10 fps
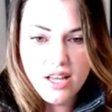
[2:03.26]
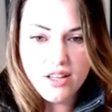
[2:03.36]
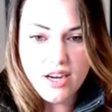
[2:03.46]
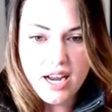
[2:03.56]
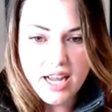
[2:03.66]

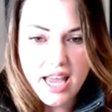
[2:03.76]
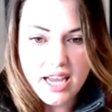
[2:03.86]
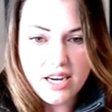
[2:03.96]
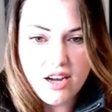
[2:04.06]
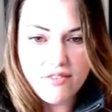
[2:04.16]
They're kind of
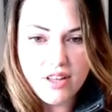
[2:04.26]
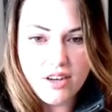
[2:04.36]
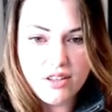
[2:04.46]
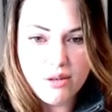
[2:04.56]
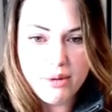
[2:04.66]
hanging off there
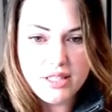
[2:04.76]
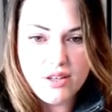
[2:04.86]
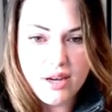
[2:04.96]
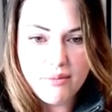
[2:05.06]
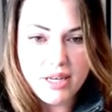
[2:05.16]
a little bit. So
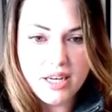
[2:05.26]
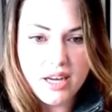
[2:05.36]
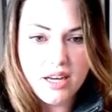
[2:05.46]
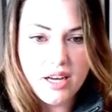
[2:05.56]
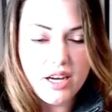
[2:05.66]
I'm going
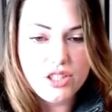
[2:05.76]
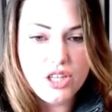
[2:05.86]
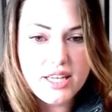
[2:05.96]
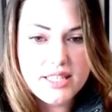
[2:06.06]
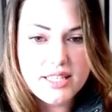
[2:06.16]
to
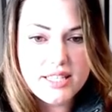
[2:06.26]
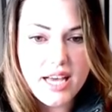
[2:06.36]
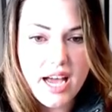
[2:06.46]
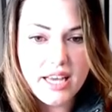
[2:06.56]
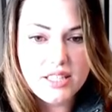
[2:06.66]
adjust the
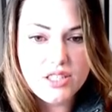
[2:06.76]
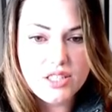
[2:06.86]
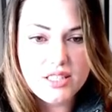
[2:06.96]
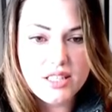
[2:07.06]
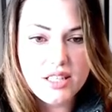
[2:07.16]
size
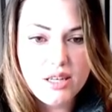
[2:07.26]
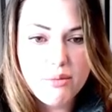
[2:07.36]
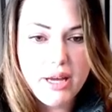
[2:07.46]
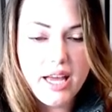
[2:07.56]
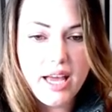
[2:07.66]
just a little
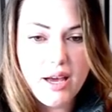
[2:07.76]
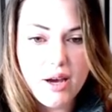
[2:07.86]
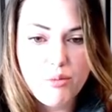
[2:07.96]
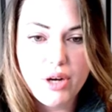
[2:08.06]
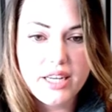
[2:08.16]
bit
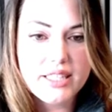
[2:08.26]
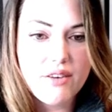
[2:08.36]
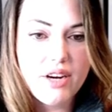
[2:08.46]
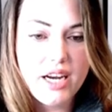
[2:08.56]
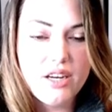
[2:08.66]
and bring it down
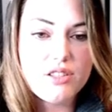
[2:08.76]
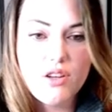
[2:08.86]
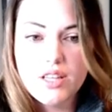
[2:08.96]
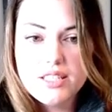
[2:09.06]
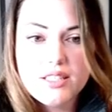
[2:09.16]
right here. So
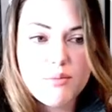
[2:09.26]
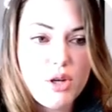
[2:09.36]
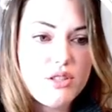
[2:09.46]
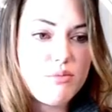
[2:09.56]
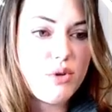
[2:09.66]
this is the
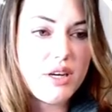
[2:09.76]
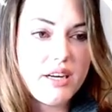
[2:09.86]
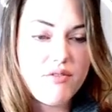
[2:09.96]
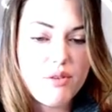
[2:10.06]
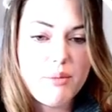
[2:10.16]
most important
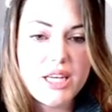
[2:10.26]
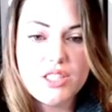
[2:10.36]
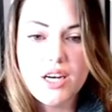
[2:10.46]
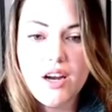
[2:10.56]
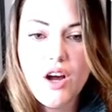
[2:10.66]

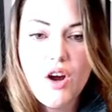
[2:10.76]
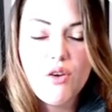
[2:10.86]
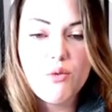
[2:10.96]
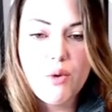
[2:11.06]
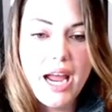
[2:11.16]
information
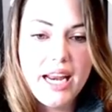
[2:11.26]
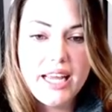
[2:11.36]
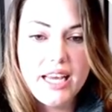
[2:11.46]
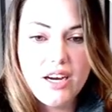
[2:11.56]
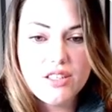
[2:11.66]
right
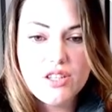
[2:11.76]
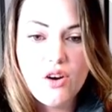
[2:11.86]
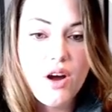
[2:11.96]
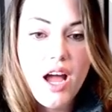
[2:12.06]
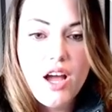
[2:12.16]
here.
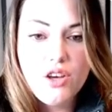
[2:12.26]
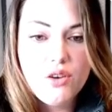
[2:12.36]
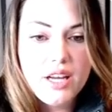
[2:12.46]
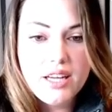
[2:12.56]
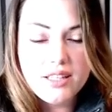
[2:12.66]
So you
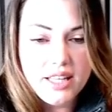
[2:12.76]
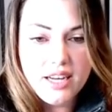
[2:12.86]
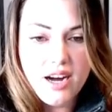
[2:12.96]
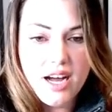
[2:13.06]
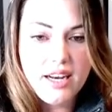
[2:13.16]
can click
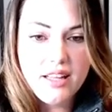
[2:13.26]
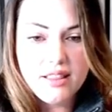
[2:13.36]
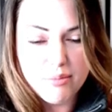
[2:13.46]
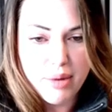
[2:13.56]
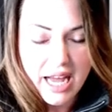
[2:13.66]
on
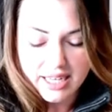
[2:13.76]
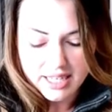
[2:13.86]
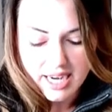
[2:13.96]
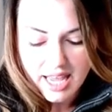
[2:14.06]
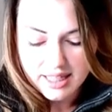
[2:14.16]
the
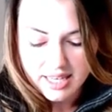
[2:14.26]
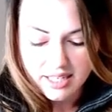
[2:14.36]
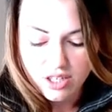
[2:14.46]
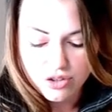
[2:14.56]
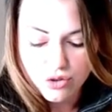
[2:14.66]
button and then
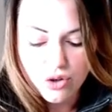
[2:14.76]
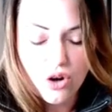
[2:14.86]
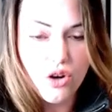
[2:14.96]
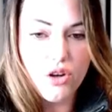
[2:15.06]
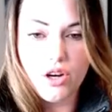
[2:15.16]

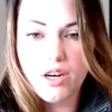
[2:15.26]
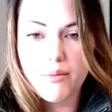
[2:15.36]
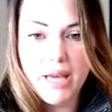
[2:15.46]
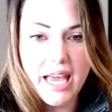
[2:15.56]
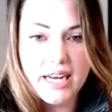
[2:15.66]
Control or
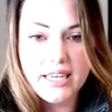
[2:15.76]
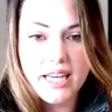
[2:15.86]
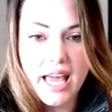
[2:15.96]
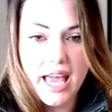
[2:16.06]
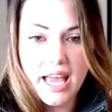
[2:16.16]
Command
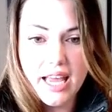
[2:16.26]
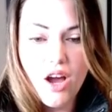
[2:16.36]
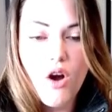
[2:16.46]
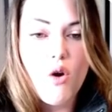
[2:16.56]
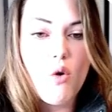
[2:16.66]
K,
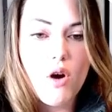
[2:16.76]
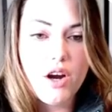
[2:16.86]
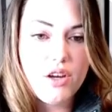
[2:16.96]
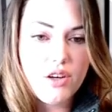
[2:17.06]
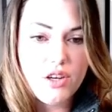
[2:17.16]
or
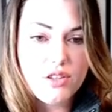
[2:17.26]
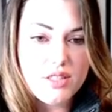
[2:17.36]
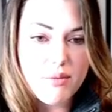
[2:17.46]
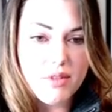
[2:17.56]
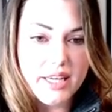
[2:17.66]
you can use
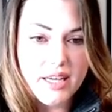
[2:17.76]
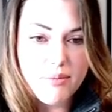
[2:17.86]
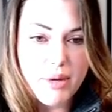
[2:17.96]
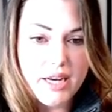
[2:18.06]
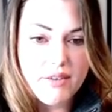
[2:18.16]
the link
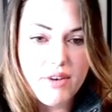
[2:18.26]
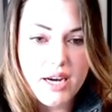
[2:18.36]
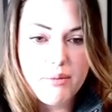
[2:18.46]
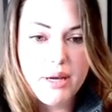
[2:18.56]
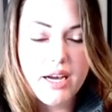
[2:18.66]
button right
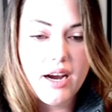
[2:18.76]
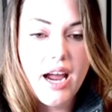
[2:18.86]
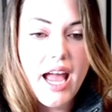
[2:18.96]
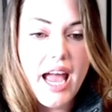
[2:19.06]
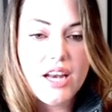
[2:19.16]
up here
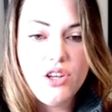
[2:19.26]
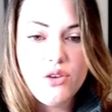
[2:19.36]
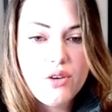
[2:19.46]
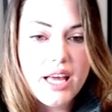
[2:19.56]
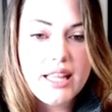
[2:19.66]
and
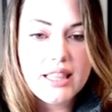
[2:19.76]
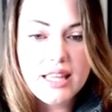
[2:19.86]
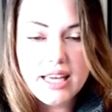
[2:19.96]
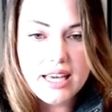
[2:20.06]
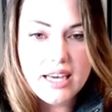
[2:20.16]
you can
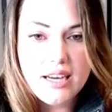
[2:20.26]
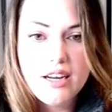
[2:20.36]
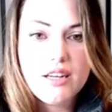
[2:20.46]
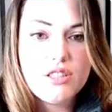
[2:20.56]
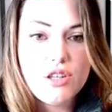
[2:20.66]
link
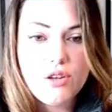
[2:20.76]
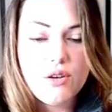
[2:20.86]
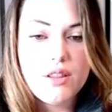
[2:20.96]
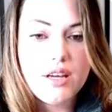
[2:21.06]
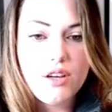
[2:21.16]

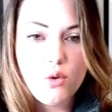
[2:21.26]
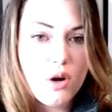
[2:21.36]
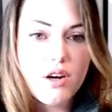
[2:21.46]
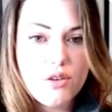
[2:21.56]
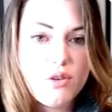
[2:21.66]
to
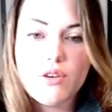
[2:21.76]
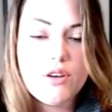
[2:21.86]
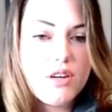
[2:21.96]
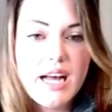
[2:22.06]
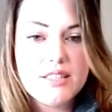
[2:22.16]
your Google
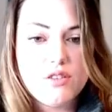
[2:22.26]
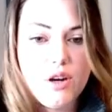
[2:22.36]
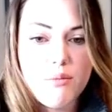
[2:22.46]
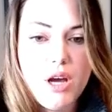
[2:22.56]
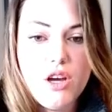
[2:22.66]

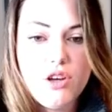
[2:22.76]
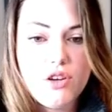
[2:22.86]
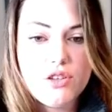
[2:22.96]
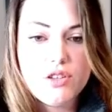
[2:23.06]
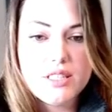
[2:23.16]
Classroom. You
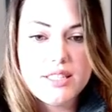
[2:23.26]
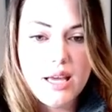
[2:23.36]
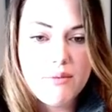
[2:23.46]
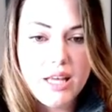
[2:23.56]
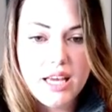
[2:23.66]
can do the
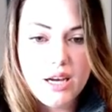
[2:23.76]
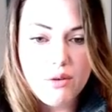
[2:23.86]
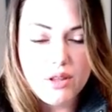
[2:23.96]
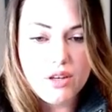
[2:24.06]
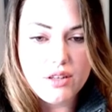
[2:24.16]
same thing here
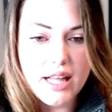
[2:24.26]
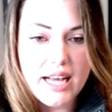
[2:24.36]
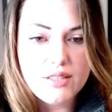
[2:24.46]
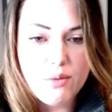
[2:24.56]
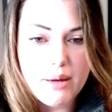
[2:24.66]
with your
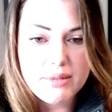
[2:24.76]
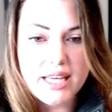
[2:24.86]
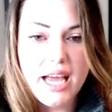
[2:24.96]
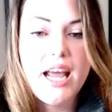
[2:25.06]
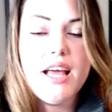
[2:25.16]
class
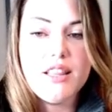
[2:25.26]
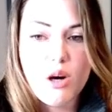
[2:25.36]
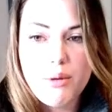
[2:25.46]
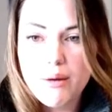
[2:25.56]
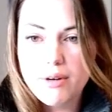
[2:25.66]
website. They'll
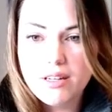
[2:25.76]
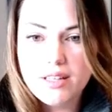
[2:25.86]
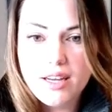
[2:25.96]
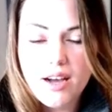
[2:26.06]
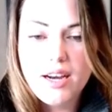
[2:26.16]
be able to
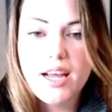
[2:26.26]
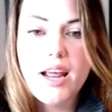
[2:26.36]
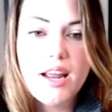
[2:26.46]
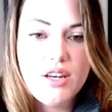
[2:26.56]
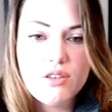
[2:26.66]
click on it
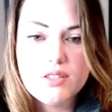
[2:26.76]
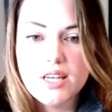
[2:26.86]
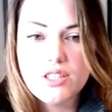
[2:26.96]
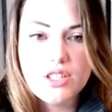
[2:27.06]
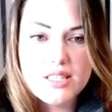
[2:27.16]
and use
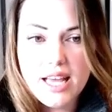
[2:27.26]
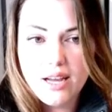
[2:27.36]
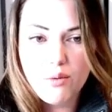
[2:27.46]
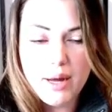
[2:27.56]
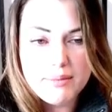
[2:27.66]
it just like a
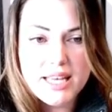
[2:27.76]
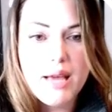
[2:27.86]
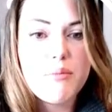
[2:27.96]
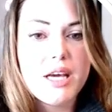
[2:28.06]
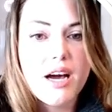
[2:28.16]

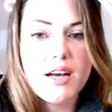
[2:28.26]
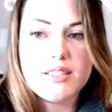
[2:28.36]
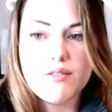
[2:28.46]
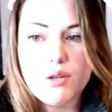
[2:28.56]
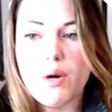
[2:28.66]
website because
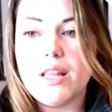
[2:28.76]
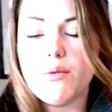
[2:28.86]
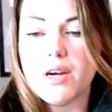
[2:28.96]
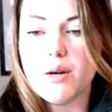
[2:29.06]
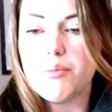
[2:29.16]
of the way that
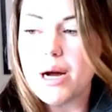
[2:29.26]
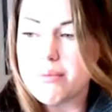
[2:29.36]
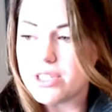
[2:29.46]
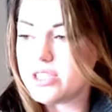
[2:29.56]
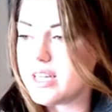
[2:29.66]
we're going to
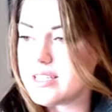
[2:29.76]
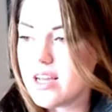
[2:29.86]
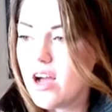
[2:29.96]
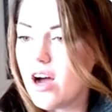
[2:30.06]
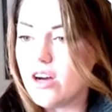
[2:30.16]
publish this.
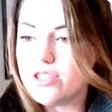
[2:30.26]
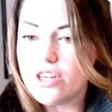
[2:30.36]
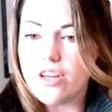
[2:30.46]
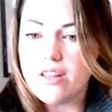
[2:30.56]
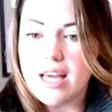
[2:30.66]
I'll show
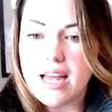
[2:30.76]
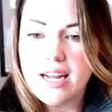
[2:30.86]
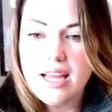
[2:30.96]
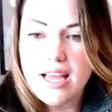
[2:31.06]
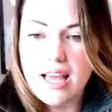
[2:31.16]
you that
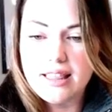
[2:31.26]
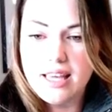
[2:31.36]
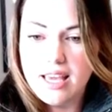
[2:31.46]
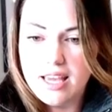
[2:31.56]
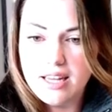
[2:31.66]
at the
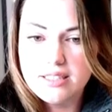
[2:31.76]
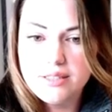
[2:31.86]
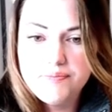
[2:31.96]
end.